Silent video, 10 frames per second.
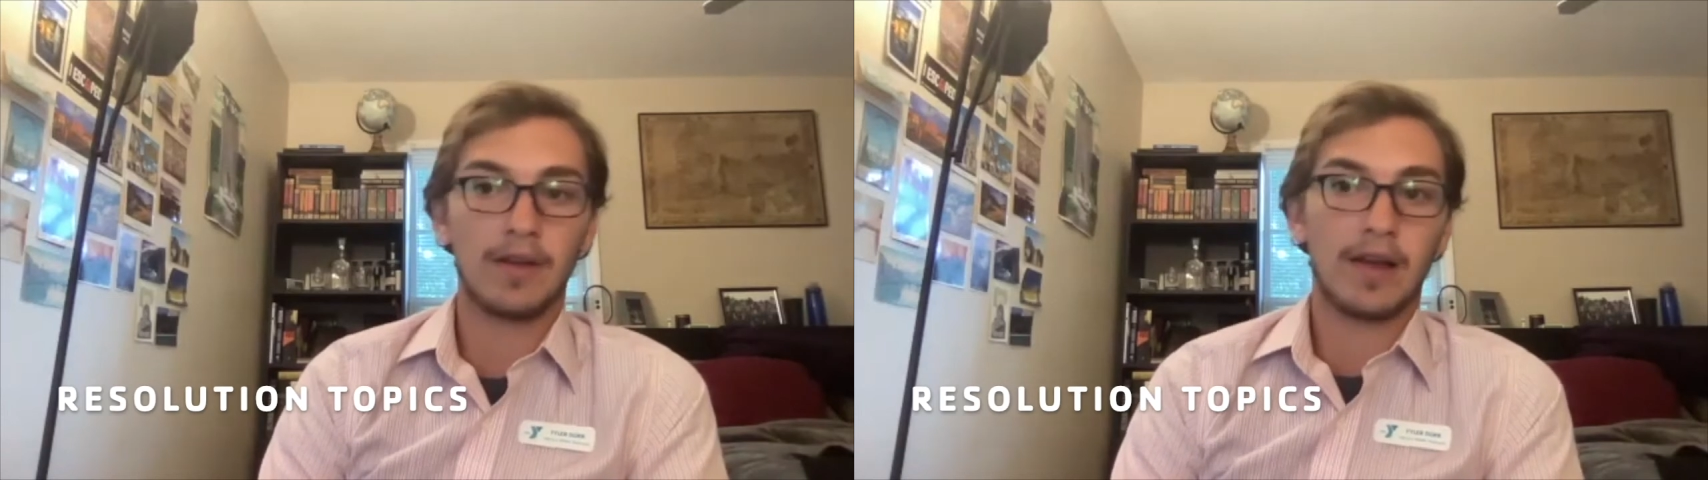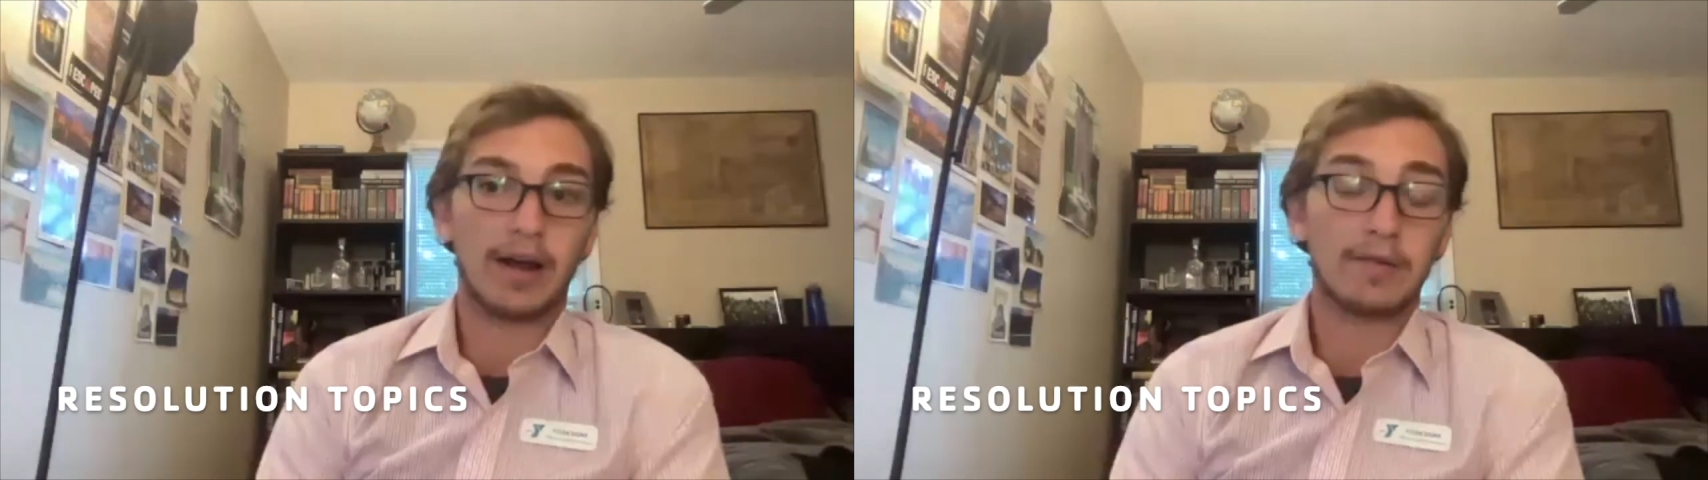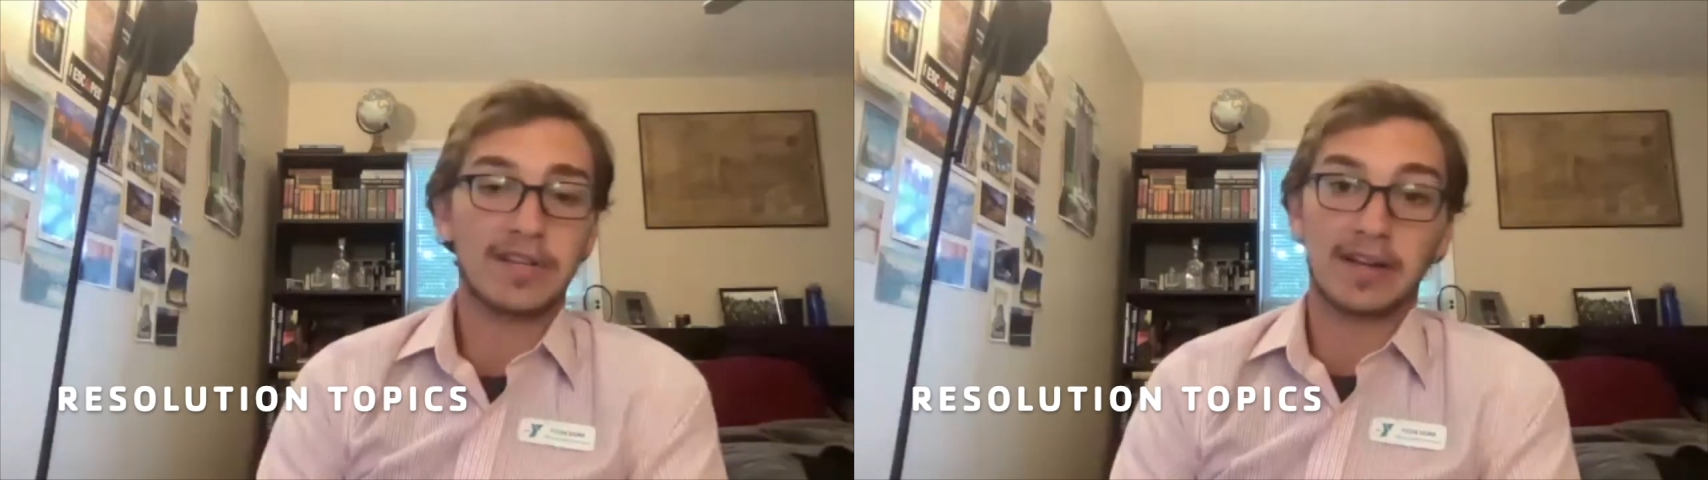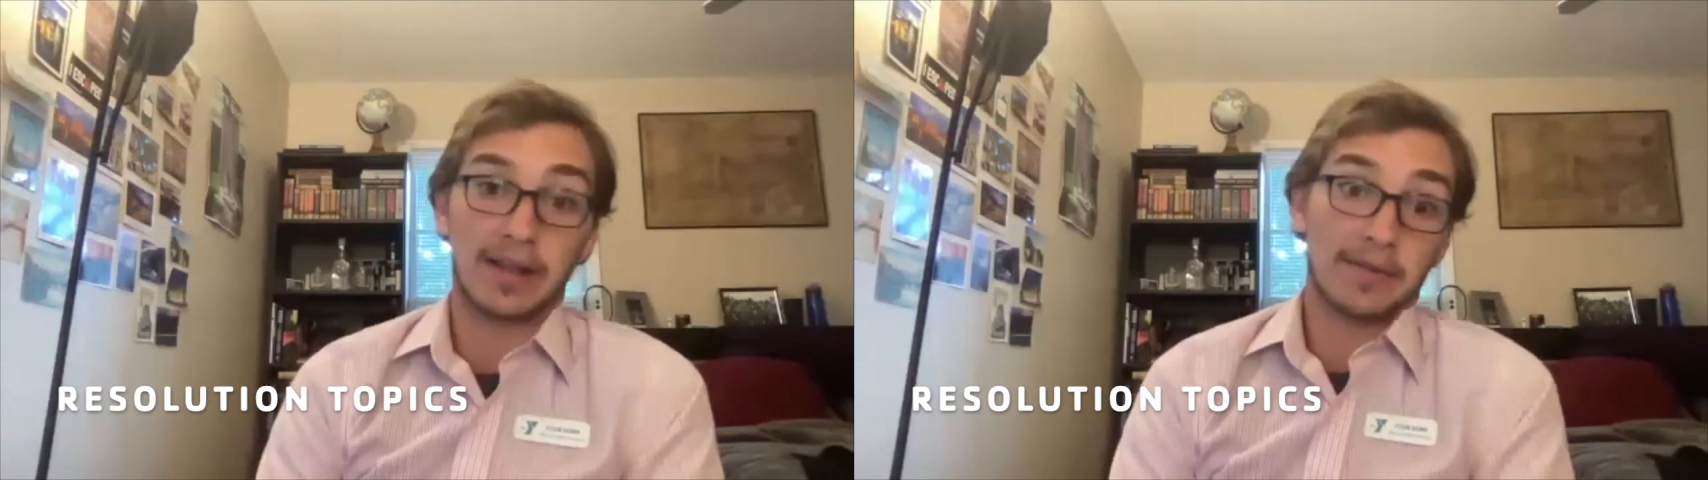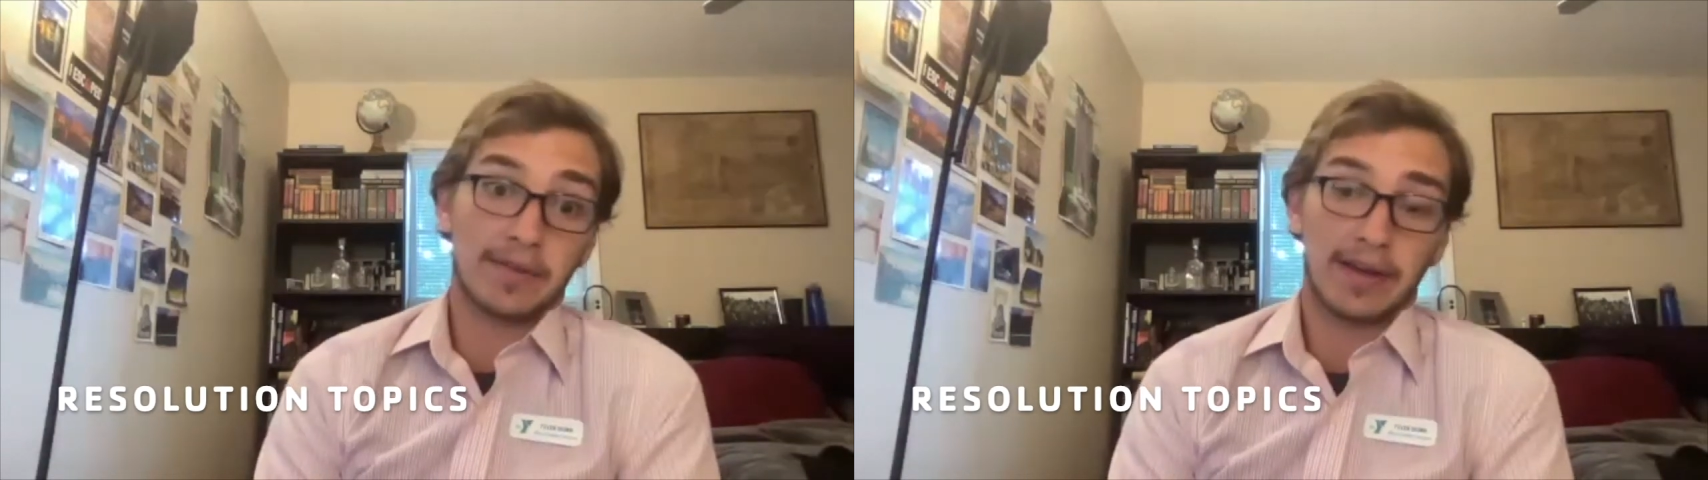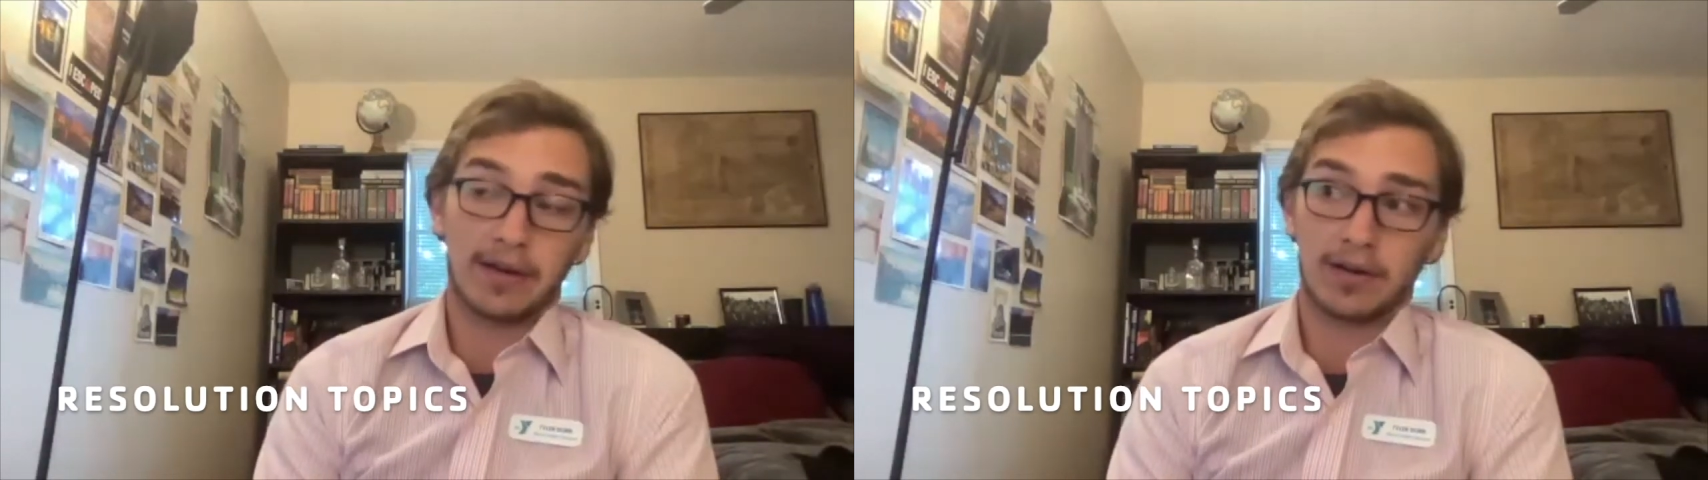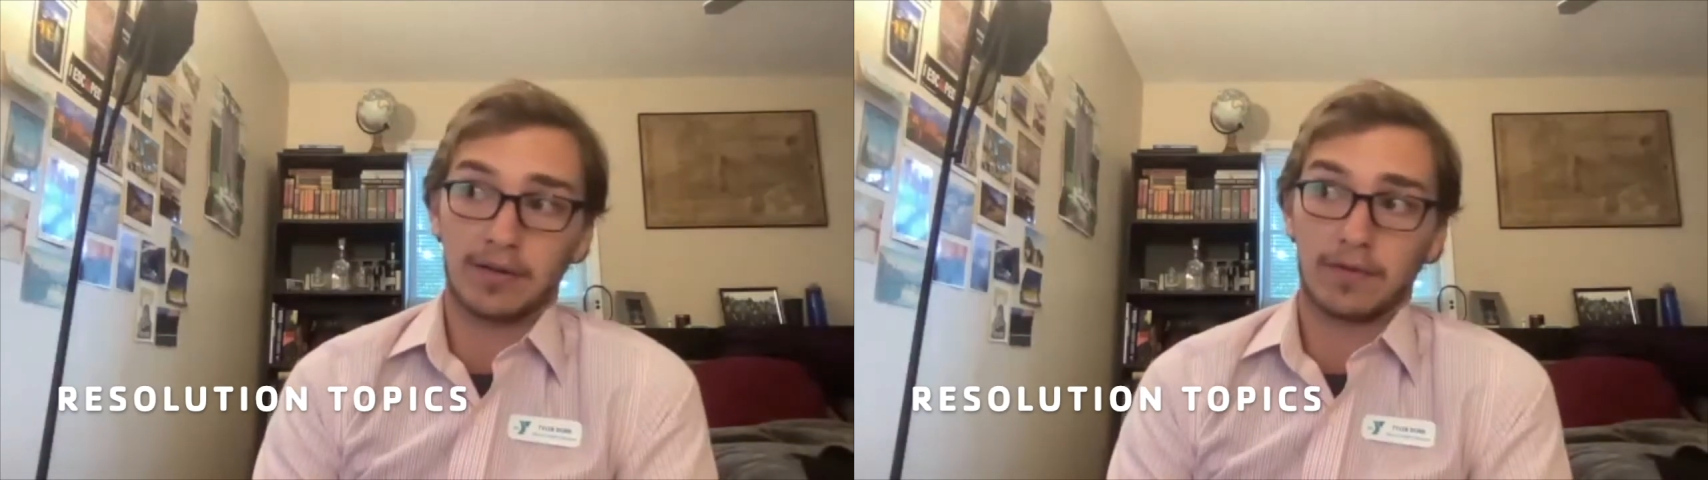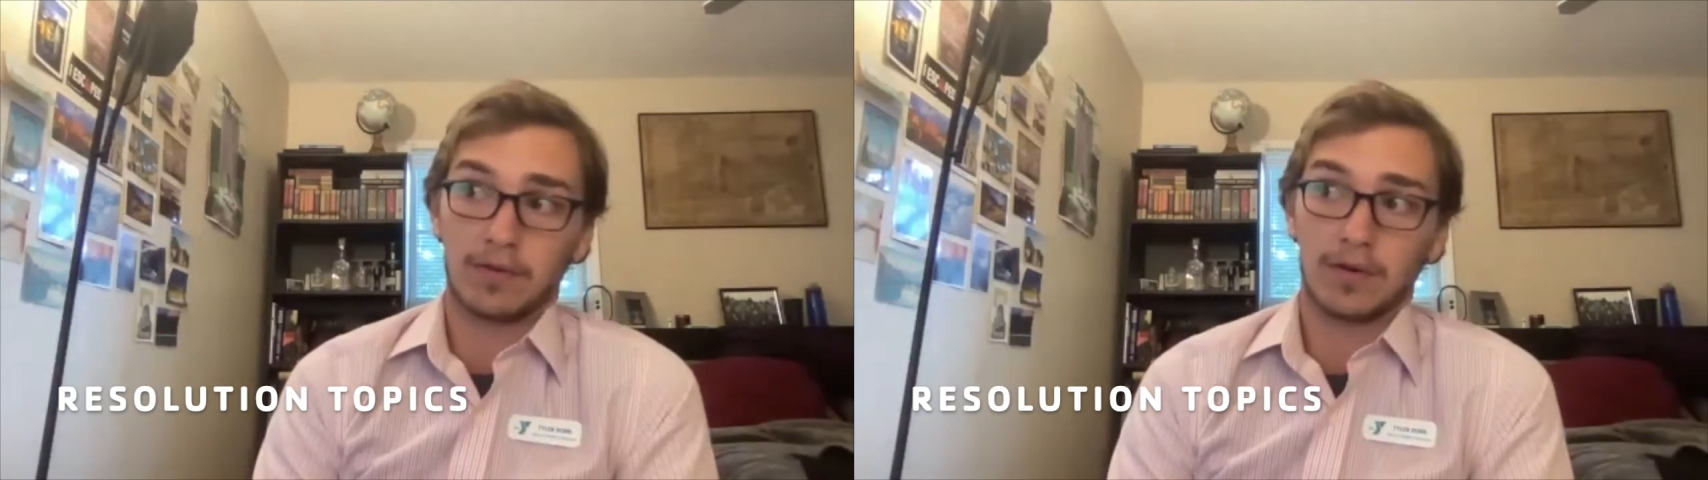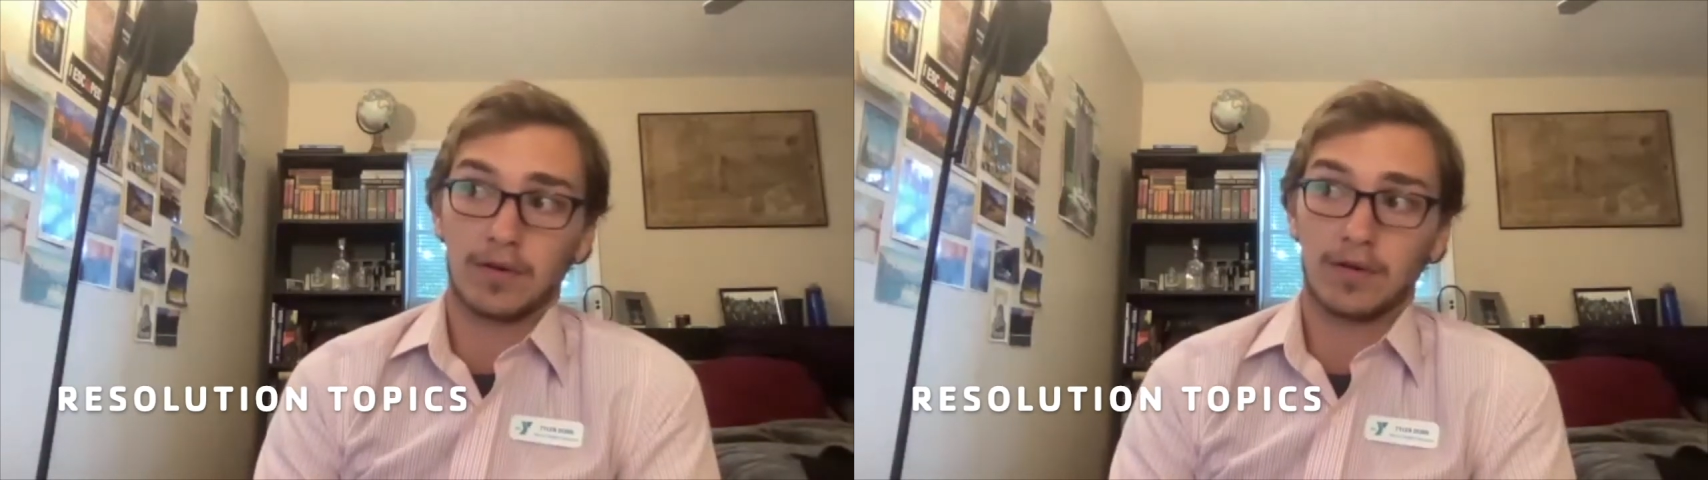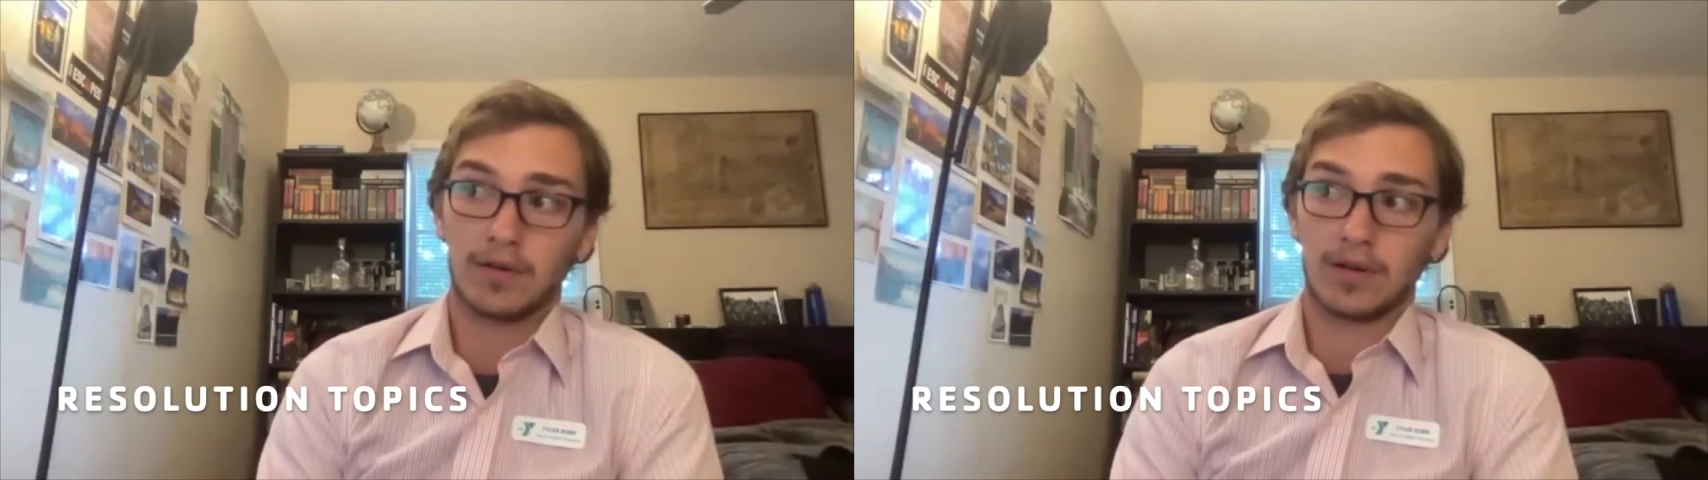I would say another thing I look for